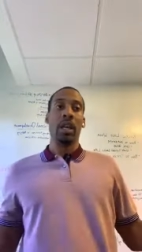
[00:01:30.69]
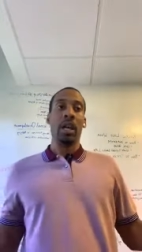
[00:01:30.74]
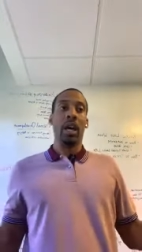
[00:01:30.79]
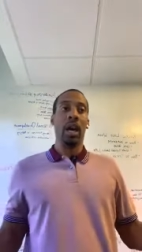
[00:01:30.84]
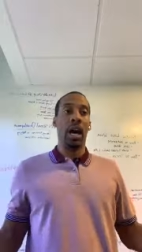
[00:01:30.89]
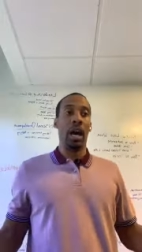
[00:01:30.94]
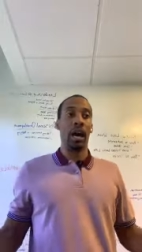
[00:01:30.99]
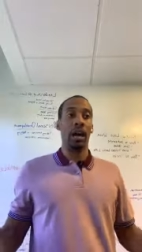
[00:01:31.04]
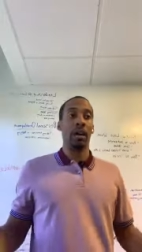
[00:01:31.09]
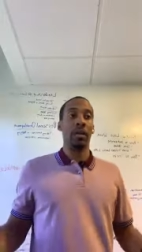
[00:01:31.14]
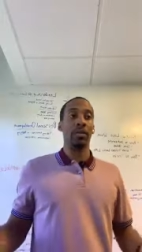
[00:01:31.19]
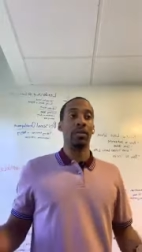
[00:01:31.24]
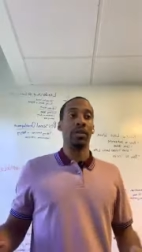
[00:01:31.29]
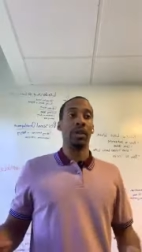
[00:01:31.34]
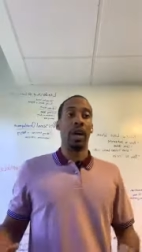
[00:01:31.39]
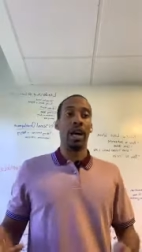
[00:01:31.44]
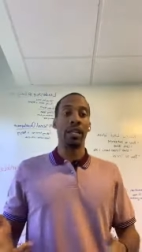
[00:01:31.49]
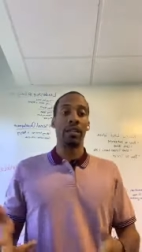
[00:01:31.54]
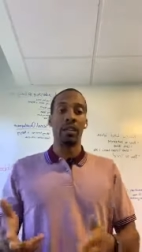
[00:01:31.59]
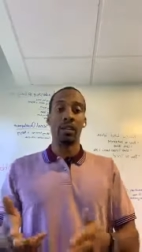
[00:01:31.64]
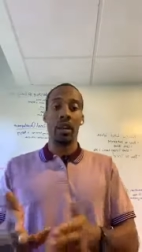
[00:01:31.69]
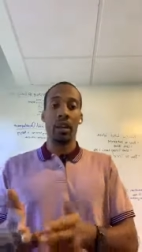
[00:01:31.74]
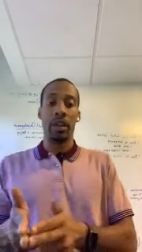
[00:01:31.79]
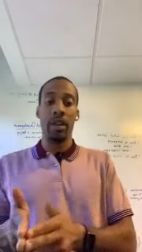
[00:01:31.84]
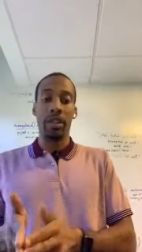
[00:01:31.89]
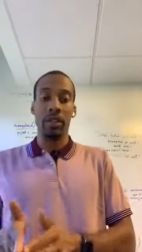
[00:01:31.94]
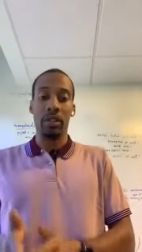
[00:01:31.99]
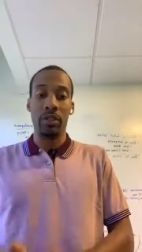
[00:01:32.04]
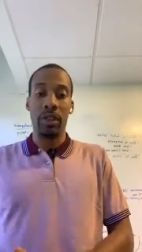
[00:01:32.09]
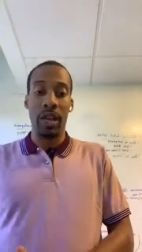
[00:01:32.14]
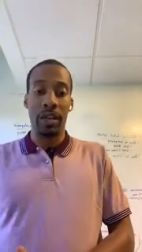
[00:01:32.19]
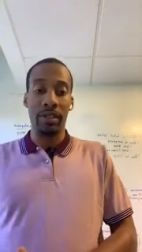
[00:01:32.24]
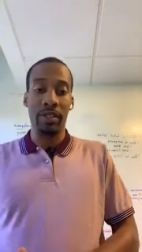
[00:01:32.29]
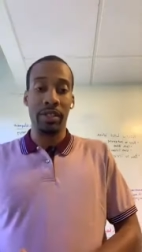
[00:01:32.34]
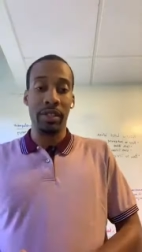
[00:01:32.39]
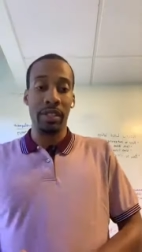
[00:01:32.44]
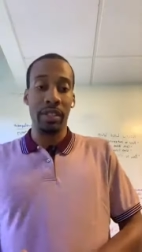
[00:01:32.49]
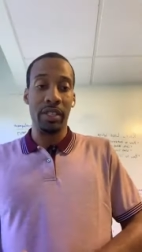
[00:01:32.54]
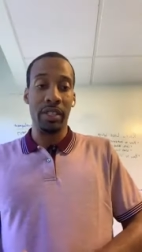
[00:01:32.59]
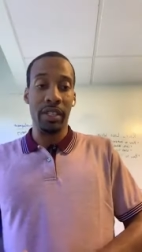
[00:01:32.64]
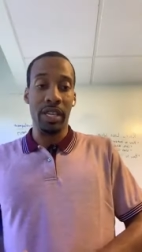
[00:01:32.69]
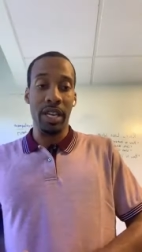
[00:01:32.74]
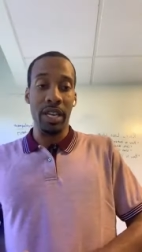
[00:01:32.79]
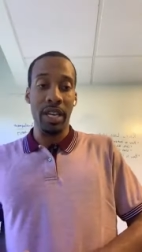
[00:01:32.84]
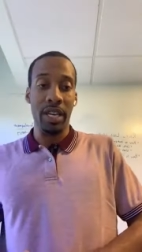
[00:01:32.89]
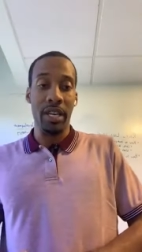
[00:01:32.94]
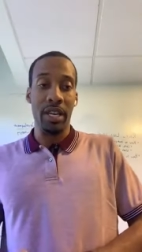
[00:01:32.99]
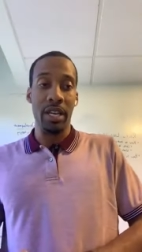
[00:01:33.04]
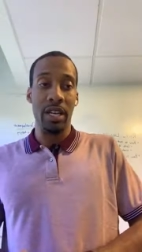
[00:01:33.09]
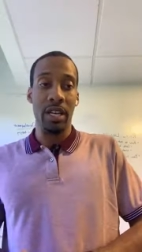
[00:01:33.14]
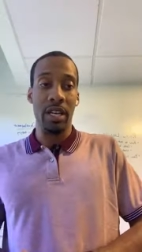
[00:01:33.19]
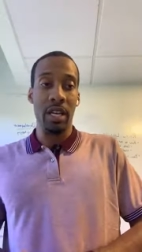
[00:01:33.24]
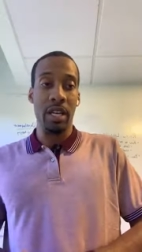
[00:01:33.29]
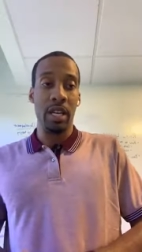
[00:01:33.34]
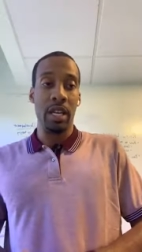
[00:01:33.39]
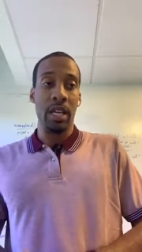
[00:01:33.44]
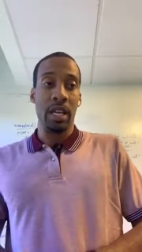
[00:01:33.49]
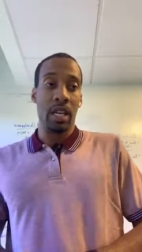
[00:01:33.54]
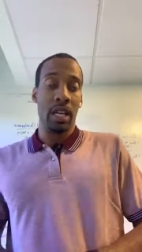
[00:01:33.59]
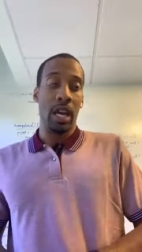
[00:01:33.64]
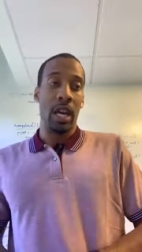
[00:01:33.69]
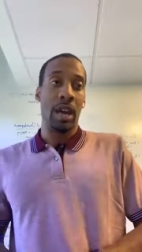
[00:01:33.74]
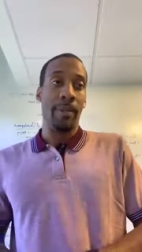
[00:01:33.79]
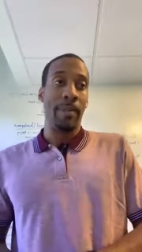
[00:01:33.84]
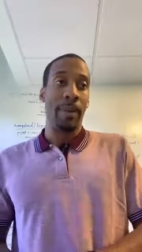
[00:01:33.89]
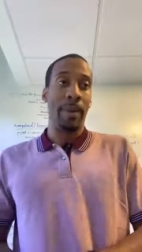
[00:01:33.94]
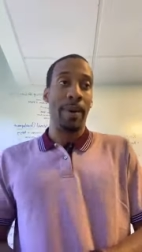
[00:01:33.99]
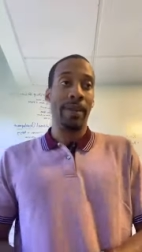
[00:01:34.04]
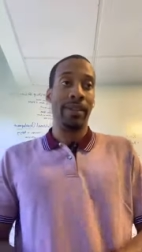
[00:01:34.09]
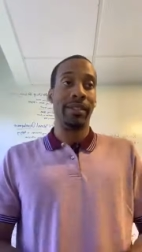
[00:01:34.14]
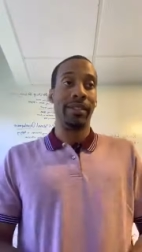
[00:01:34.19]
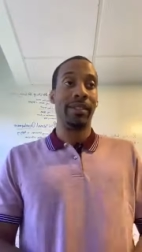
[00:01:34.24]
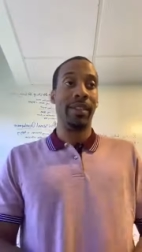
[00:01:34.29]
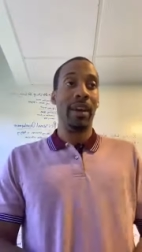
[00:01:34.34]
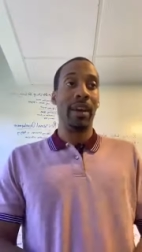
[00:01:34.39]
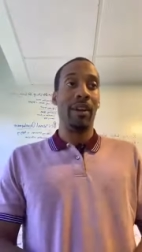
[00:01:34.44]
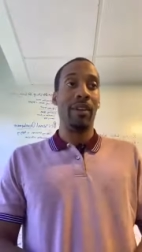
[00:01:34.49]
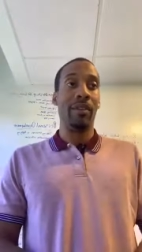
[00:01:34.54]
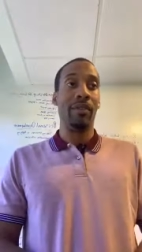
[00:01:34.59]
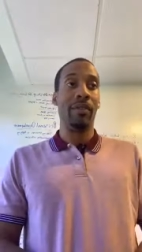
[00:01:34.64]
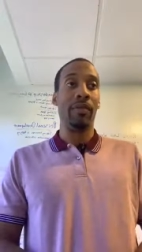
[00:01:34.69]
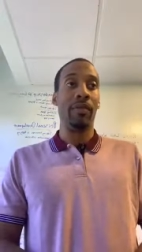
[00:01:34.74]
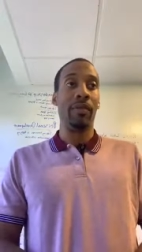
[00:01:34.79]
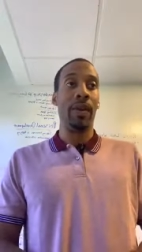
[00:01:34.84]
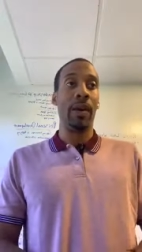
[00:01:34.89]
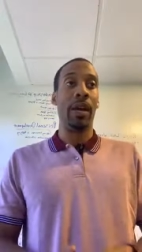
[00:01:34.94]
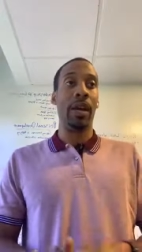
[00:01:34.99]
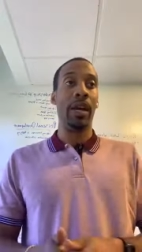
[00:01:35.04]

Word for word: Um, so I started in 2016 uh, by myself.